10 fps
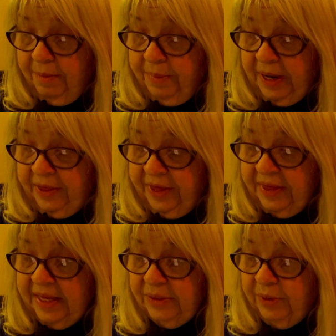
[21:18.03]
but I think
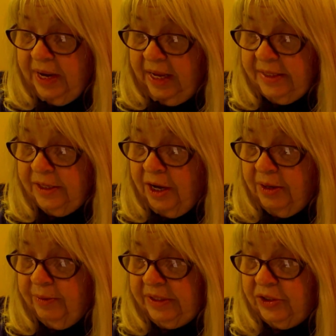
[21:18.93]
that's what I saw.
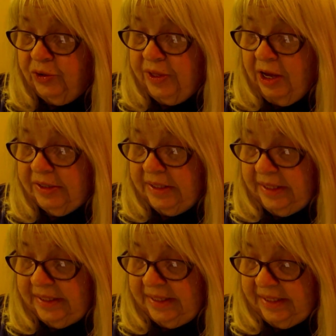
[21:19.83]
It was
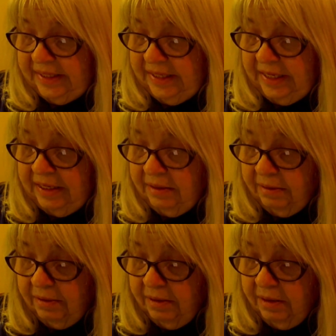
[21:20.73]
2016
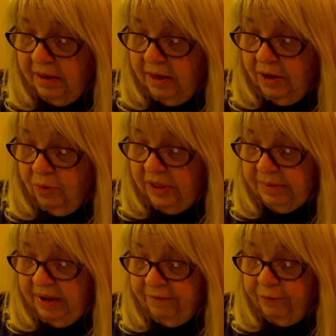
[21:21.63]
was
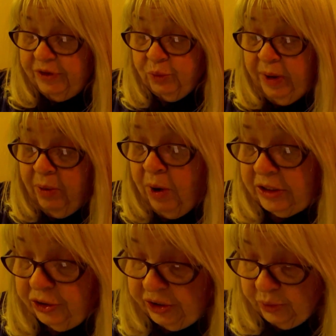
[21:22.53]
my first Weight
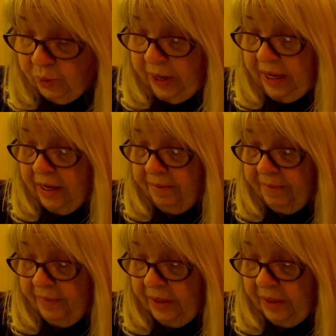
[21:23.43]
Watchers weigh-in.